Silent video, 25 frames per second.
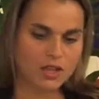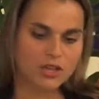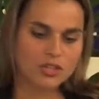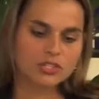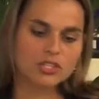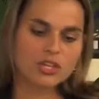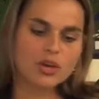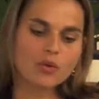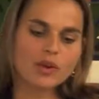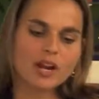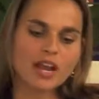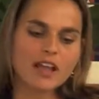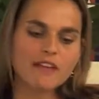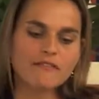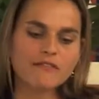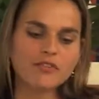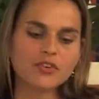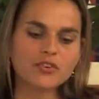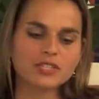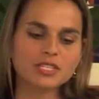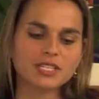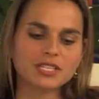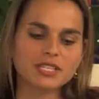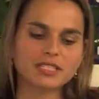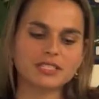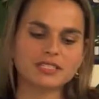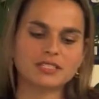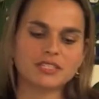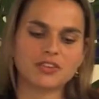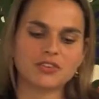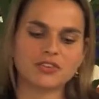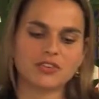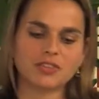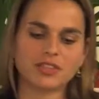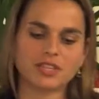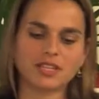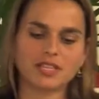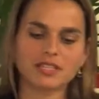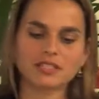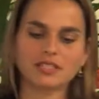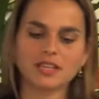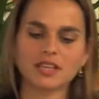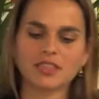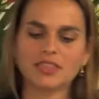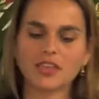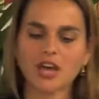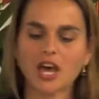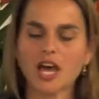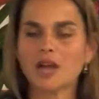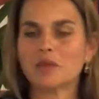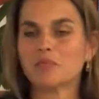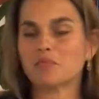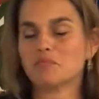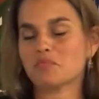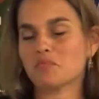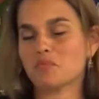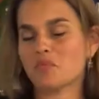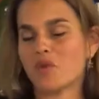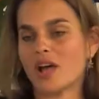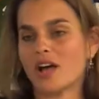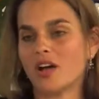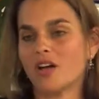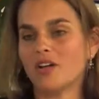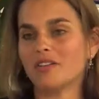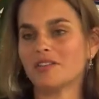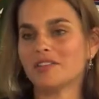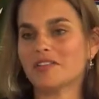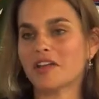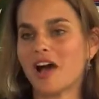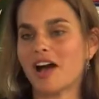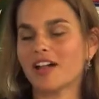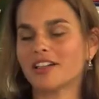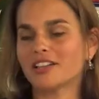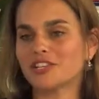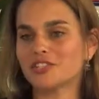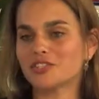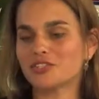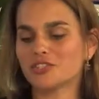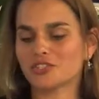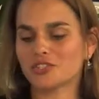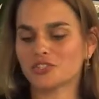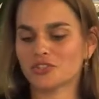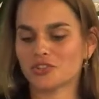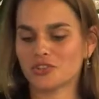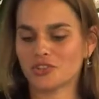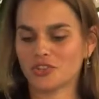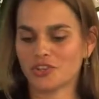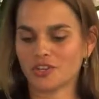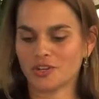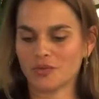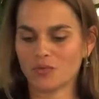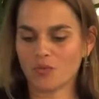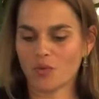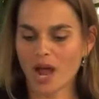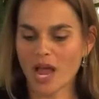So when I first considered this, I thought, well, knowledge is good.